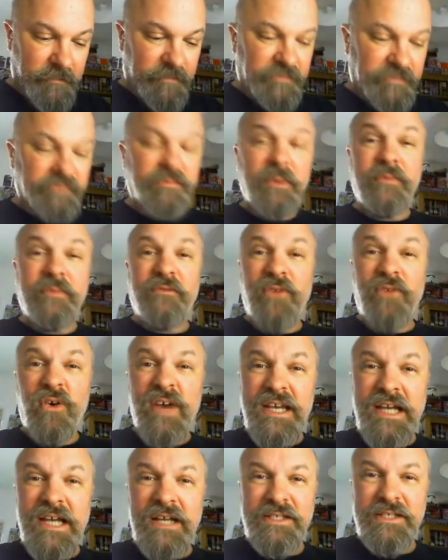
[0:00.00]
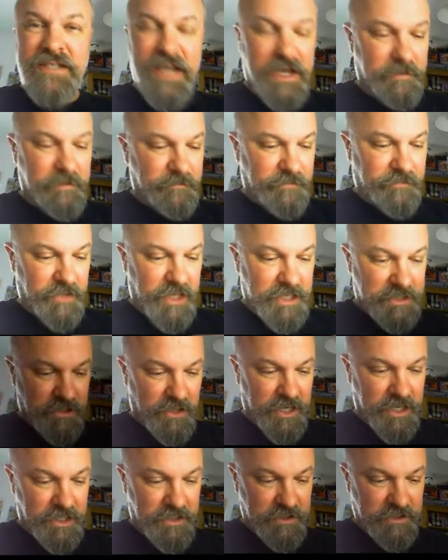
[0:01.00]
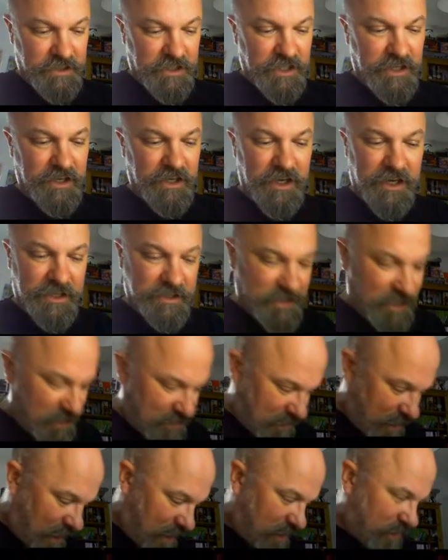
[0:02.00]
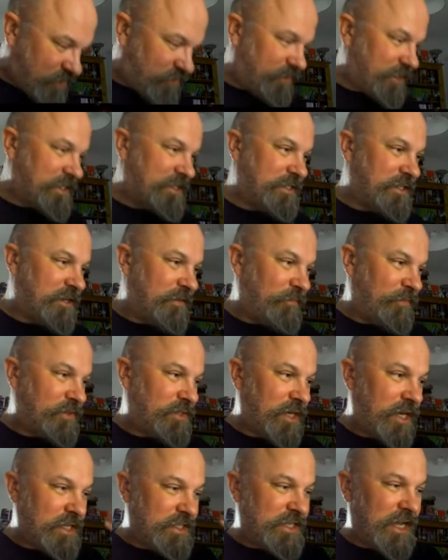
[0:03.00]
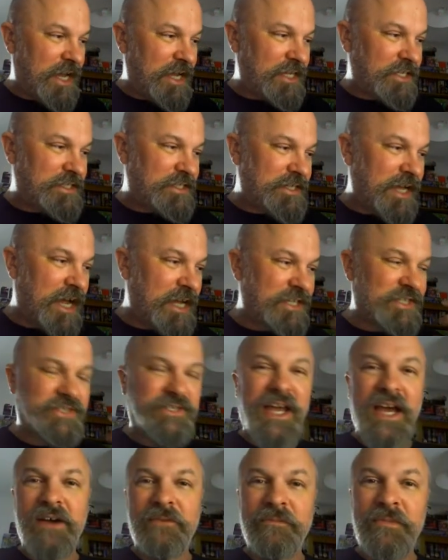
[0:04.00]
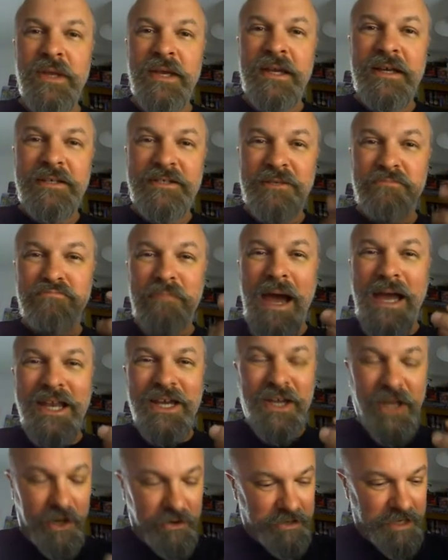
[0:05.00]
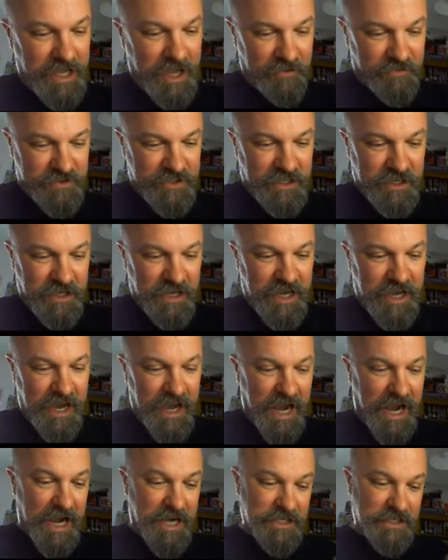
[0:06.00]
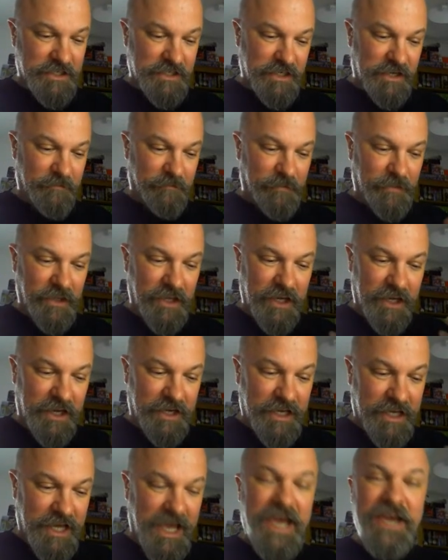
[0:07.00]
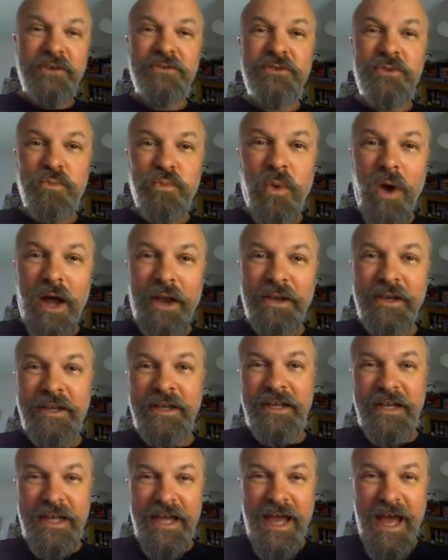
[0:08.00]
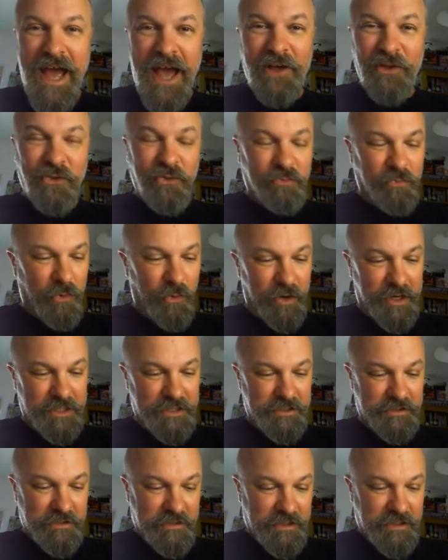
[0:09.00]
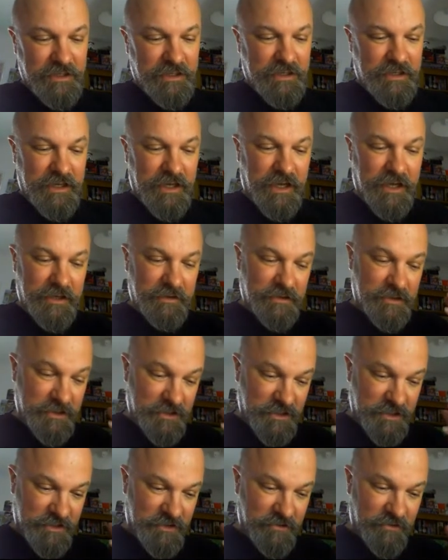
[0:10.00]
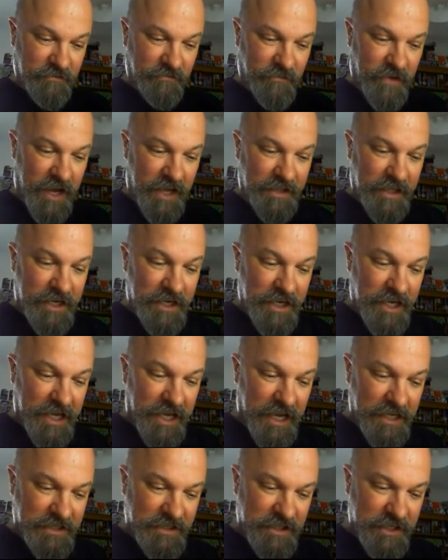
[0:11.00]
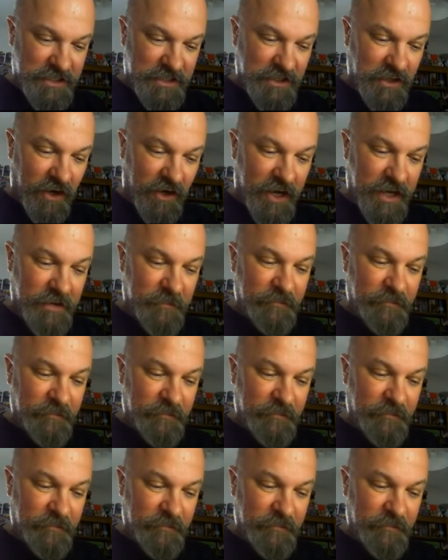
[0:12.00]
But before he does that, he's like, ah, oh, these injuries. So he take, takes down some Malico leaves and and he heals one health point uh, to sort of, and then he gets to this guy.